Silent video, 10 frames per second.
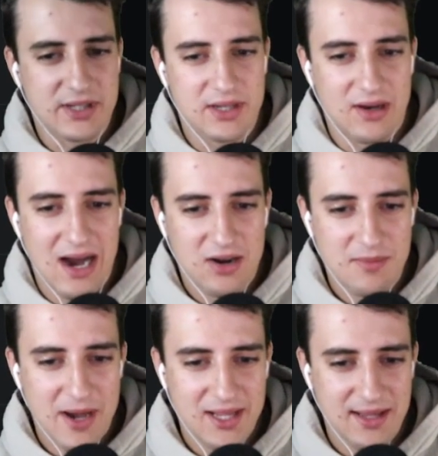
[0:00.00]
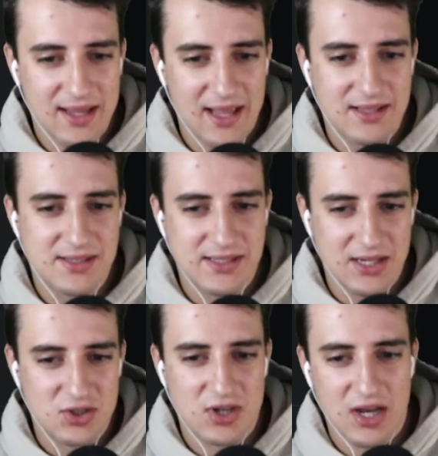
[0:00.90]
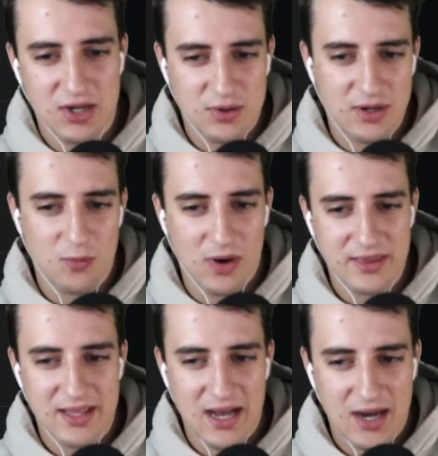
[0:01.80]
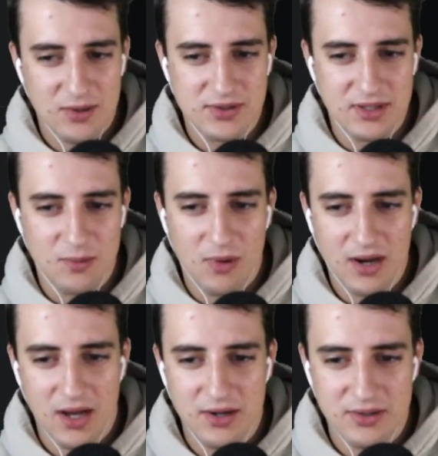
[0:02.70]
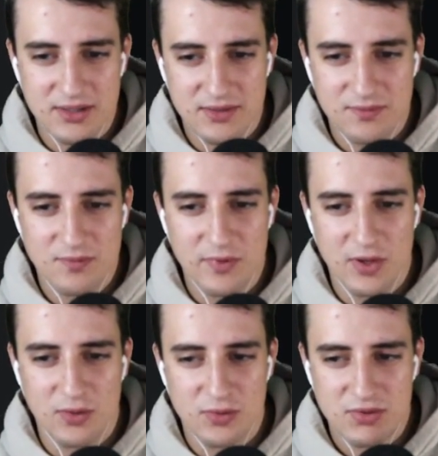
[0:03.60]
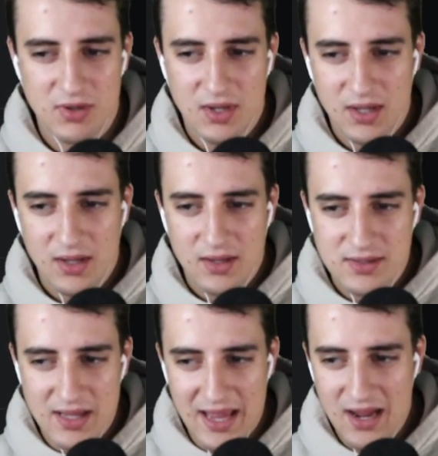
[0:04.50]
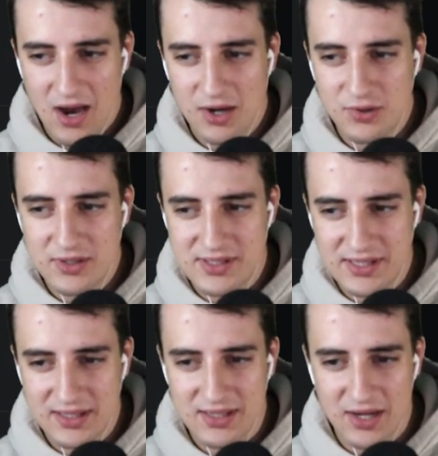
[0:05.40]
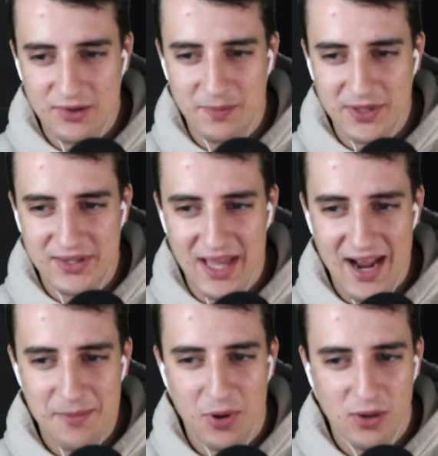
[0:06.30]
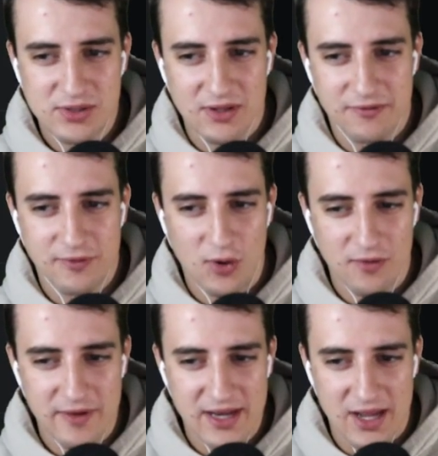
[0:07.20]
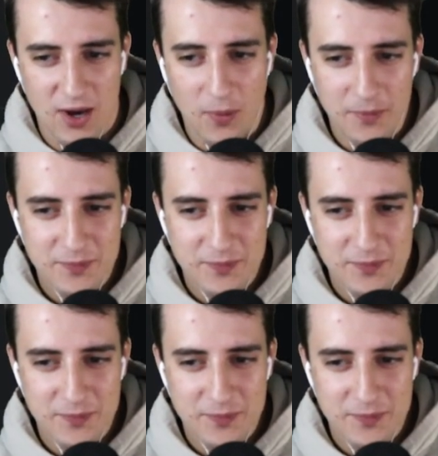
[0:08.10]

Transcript: deal? How come I can get 600, 1,000, 100 views, 800, 600, but then I post a full video